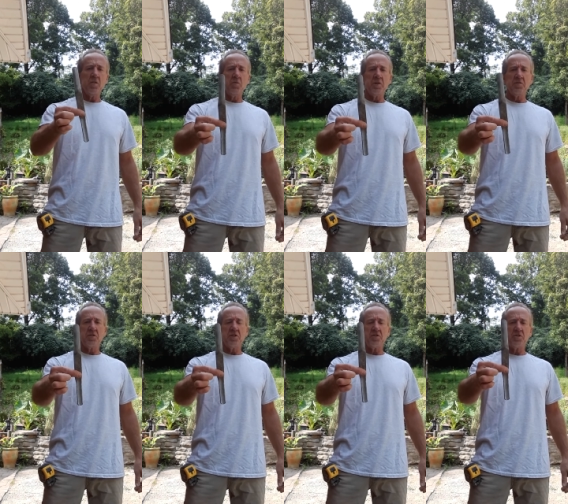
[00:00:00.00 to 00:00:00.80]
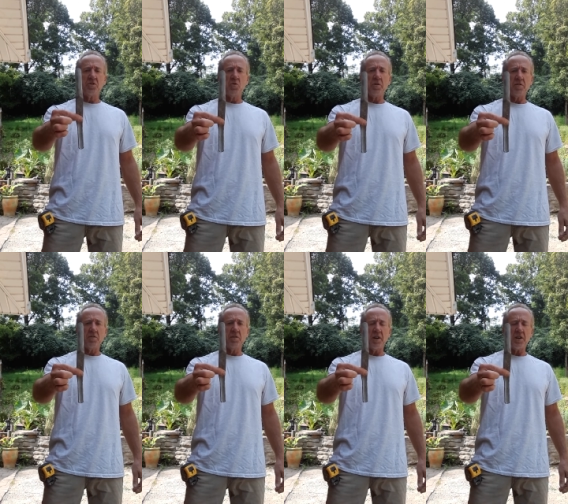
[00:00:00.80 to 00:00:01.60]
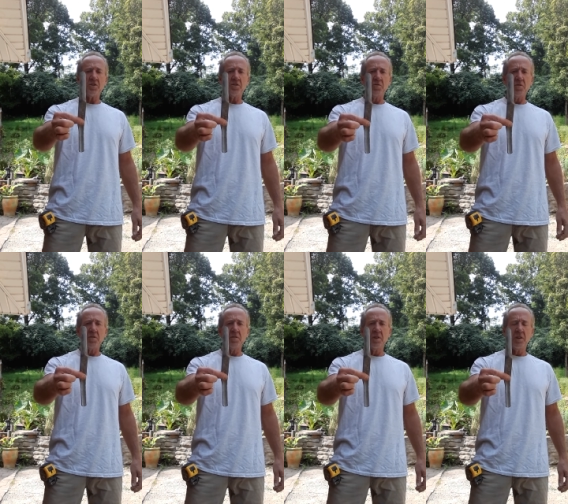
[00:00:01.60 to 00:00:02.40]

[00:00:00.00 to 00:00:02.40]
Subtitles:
and we use this joiner, S joiner,